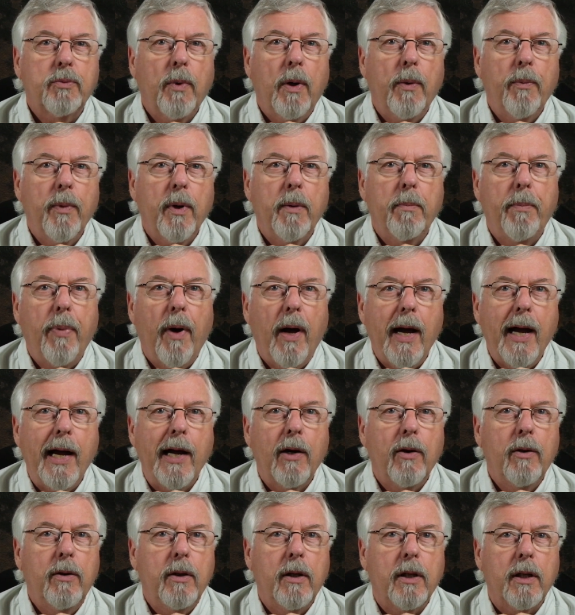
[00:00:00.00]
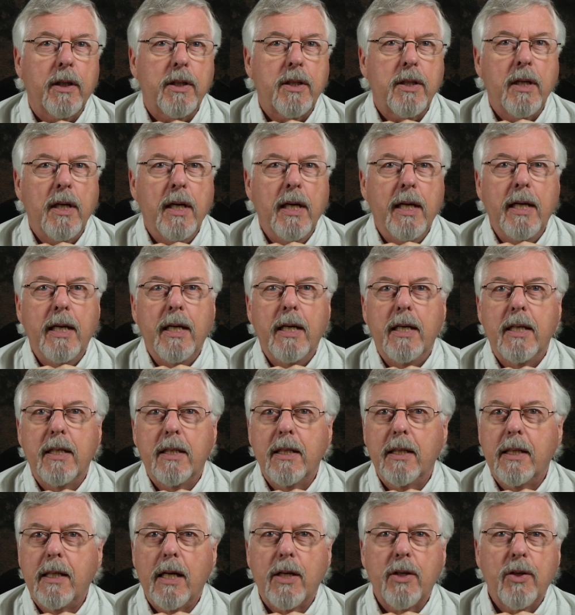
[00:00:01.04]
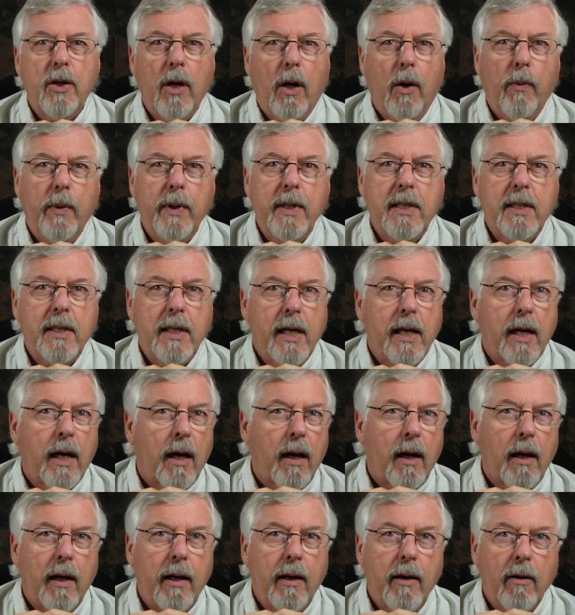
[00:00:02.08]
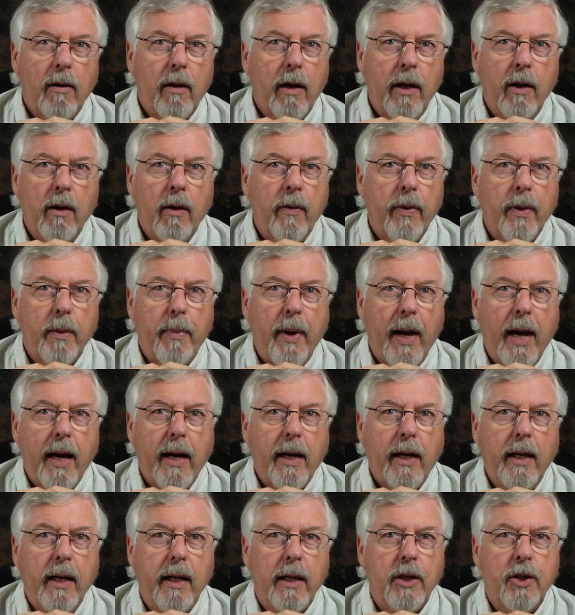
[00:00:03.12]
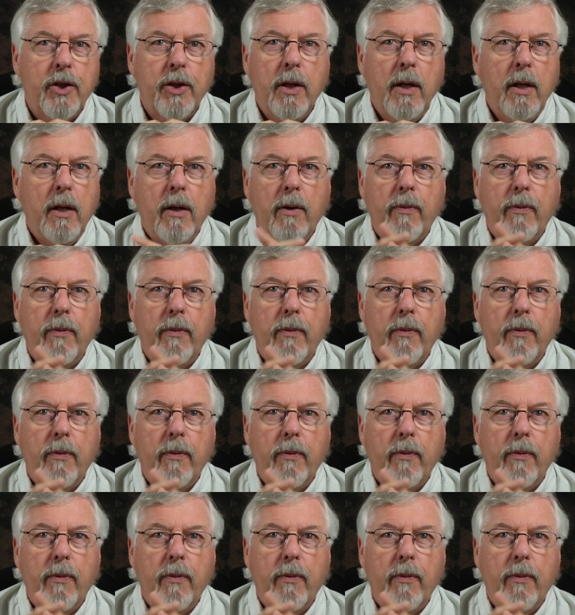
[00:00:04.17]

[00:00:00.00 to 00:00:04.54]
when we're buying hooks is it doesn't always say clearly on the package